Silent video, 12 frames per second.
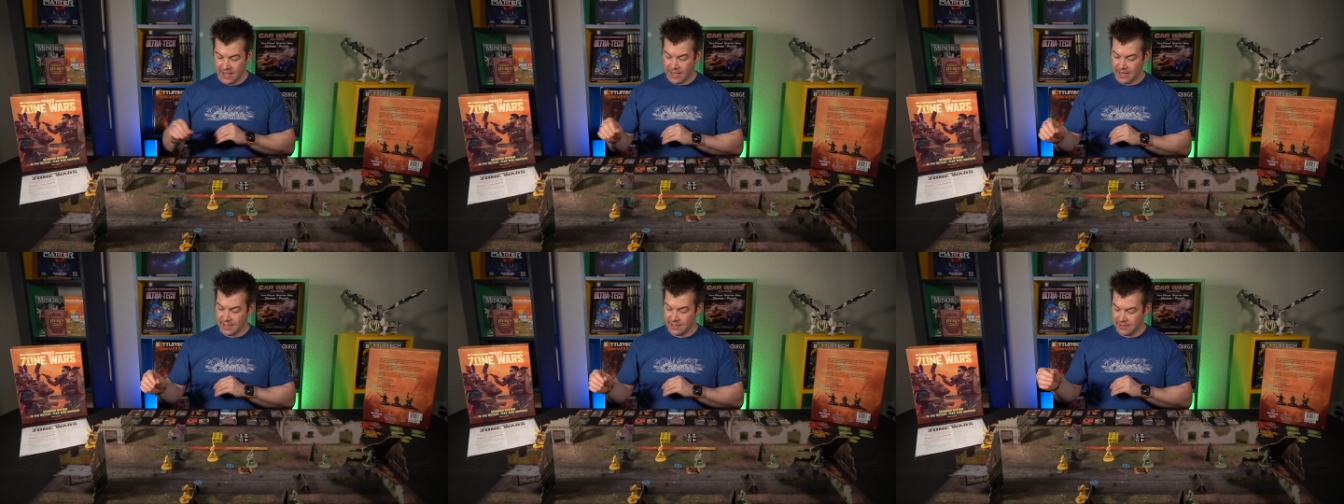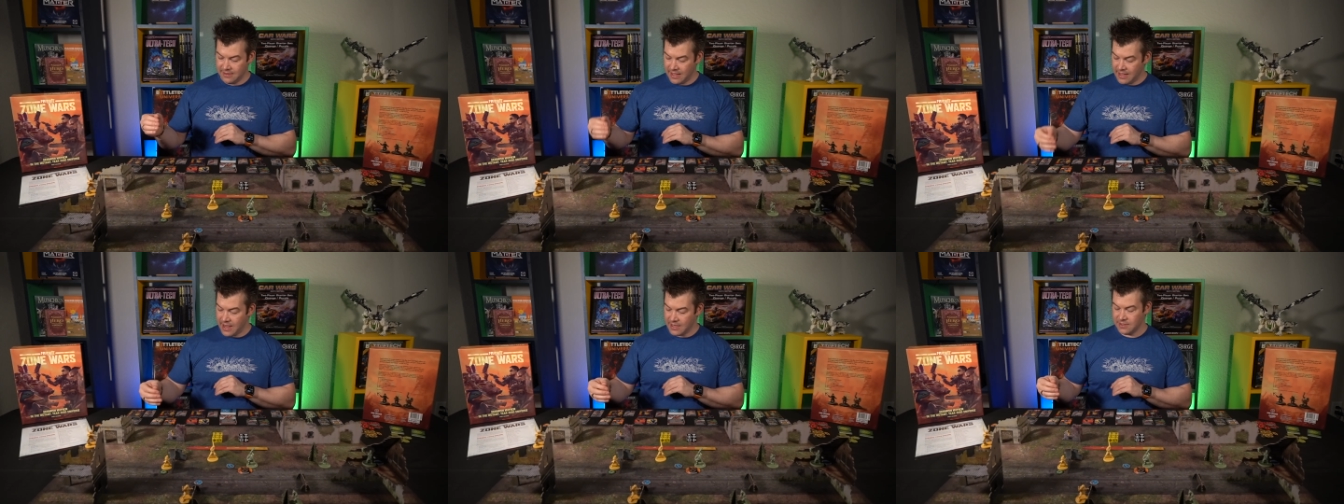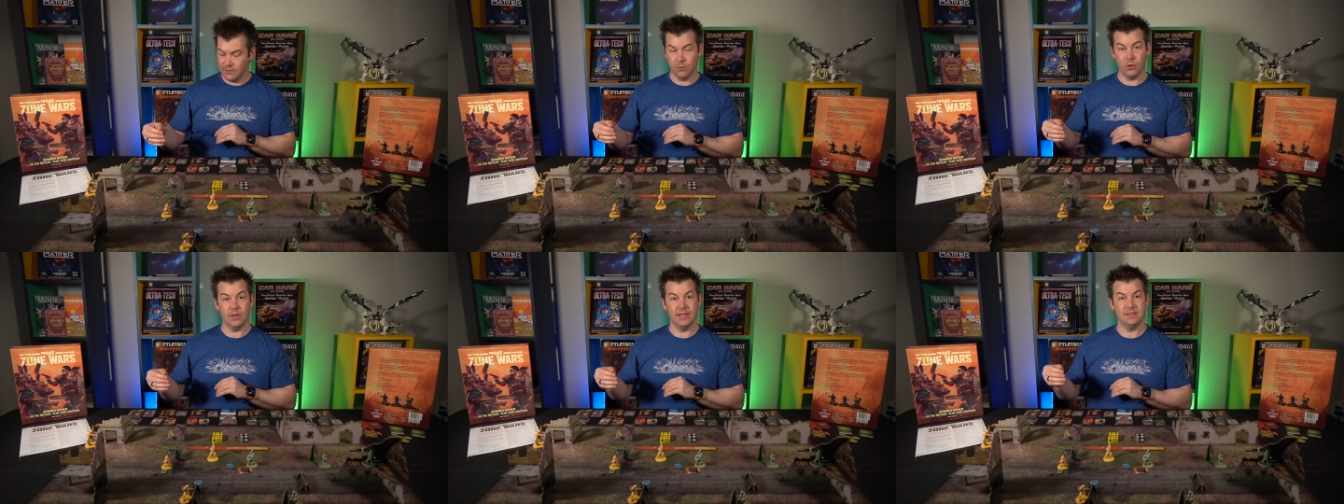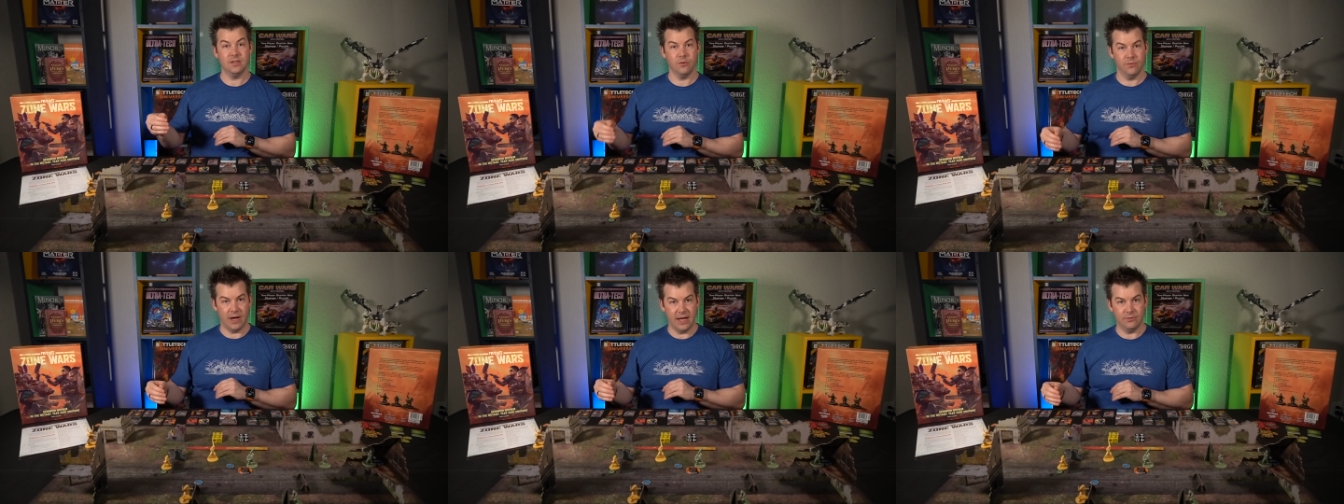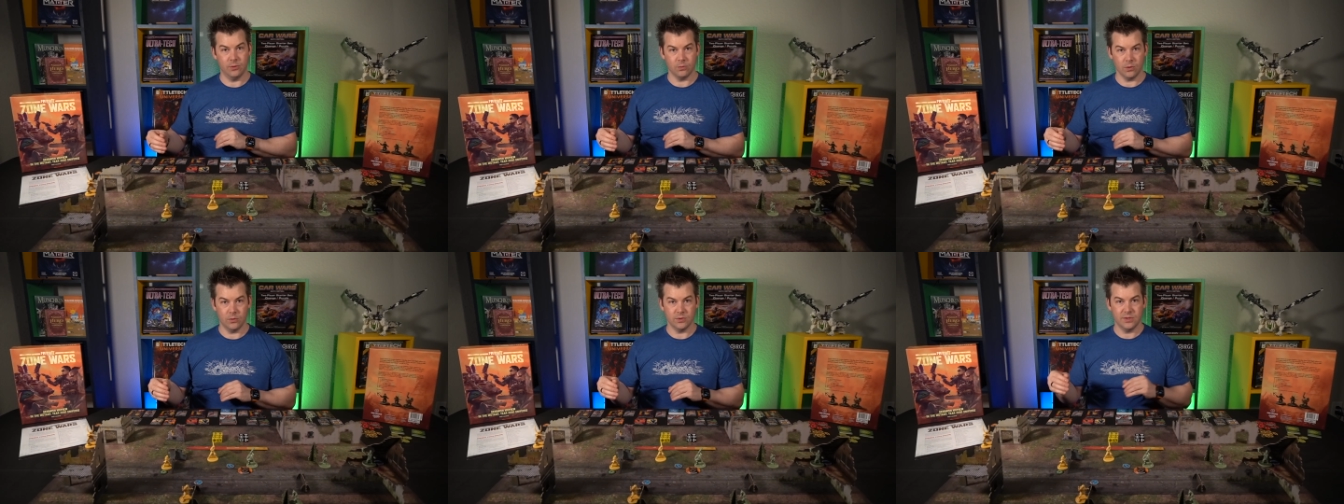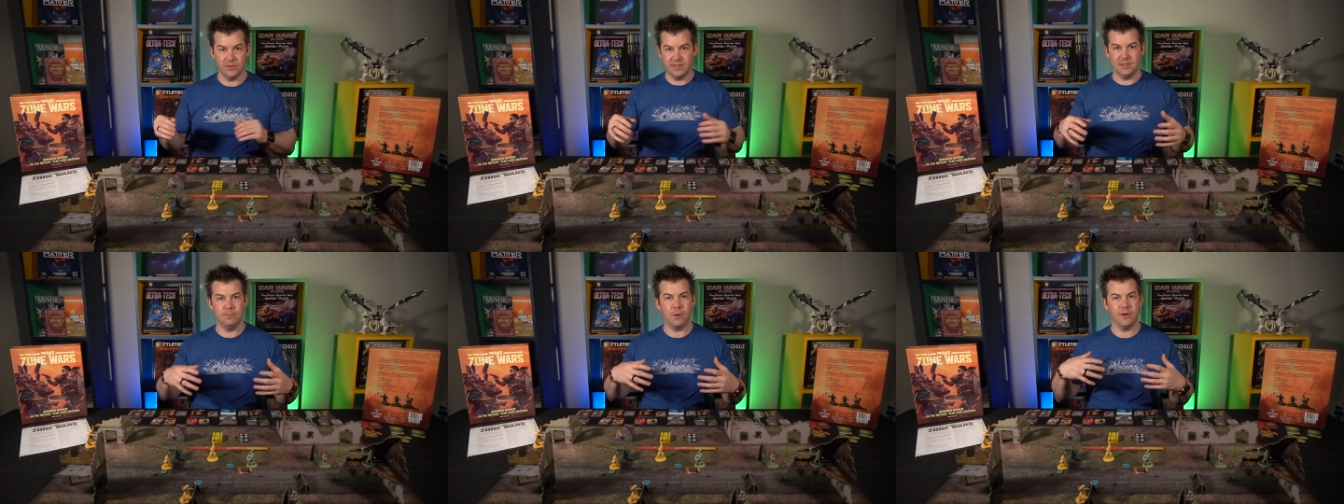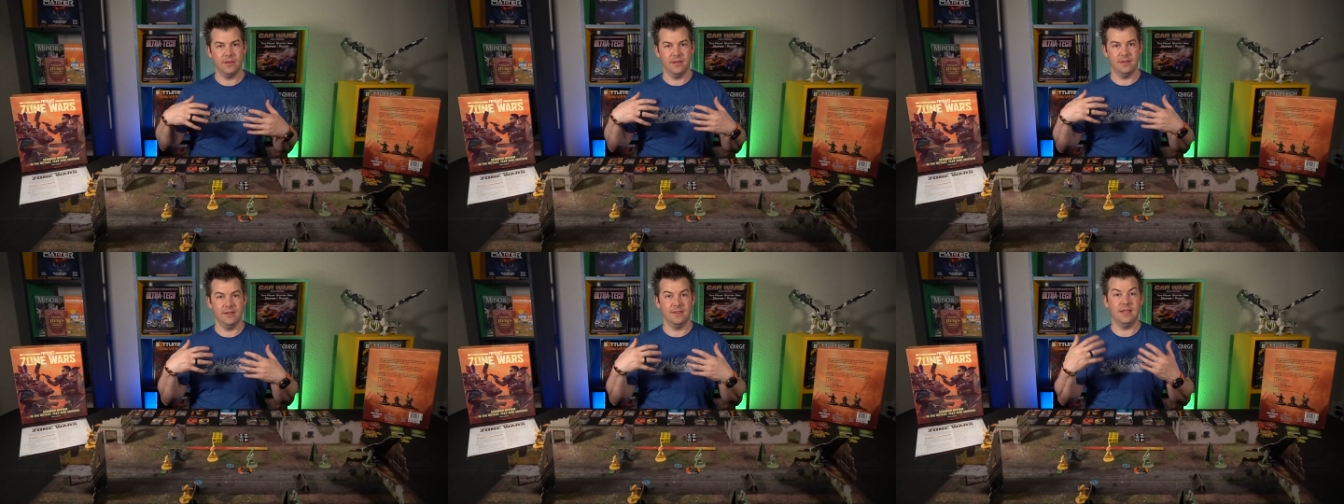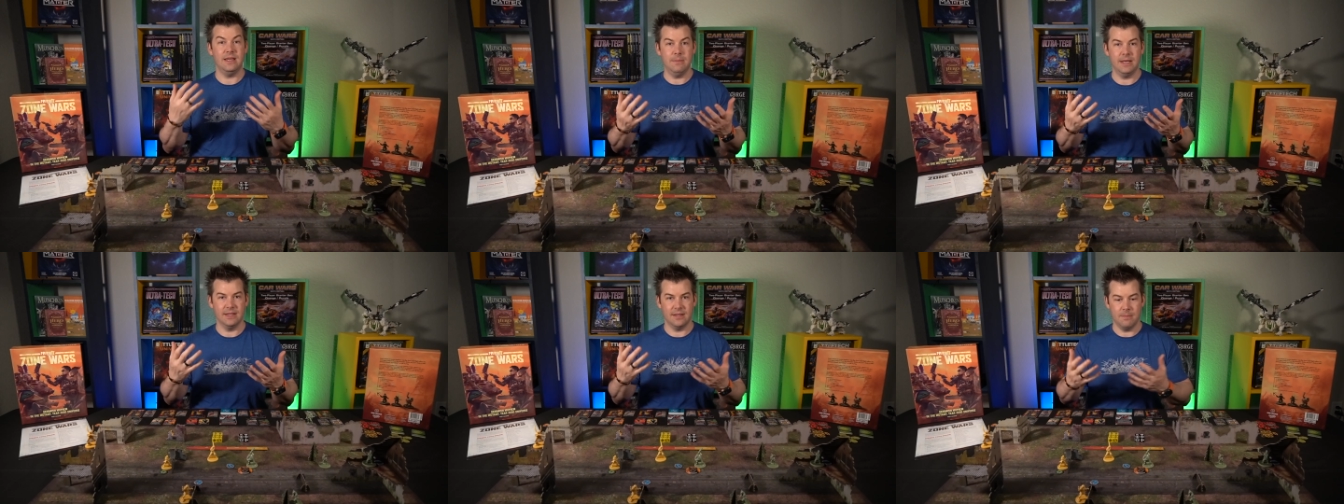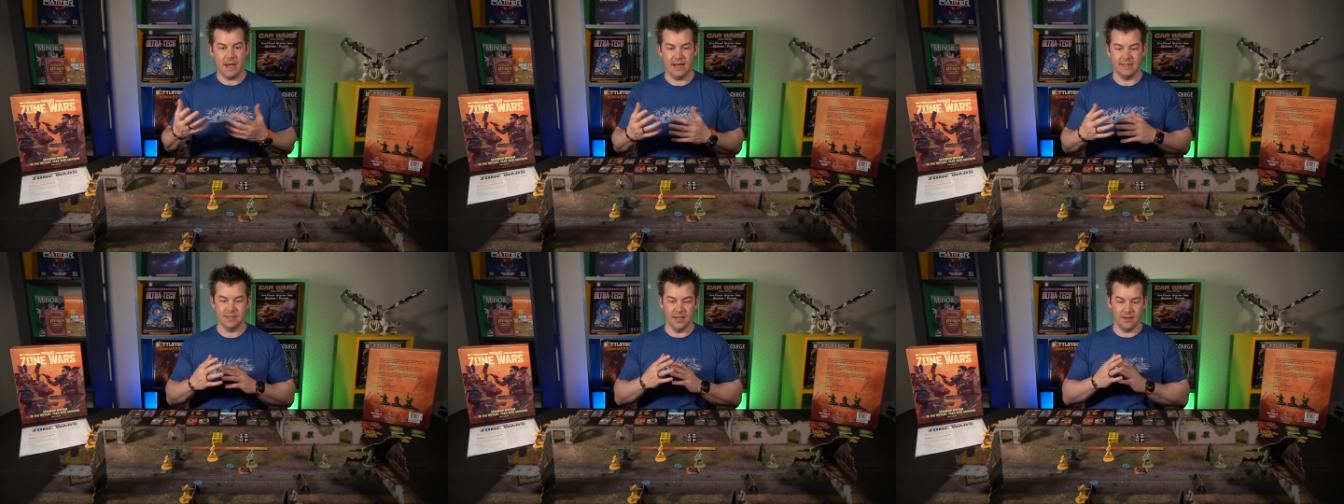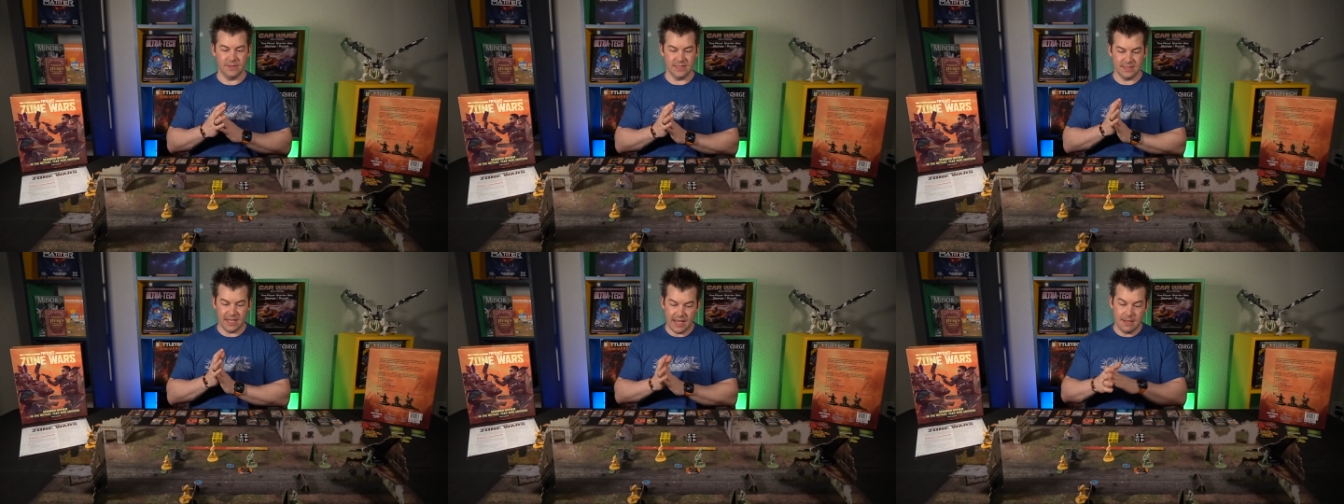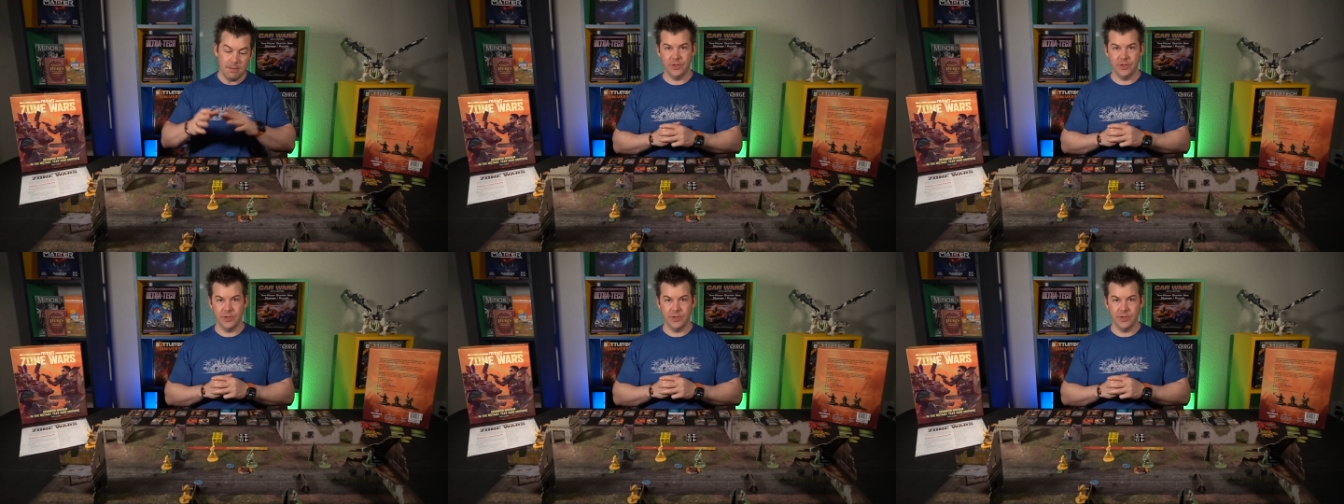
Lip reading: and they actually roll a survival roll. So this is part of the theming and thematics of this game.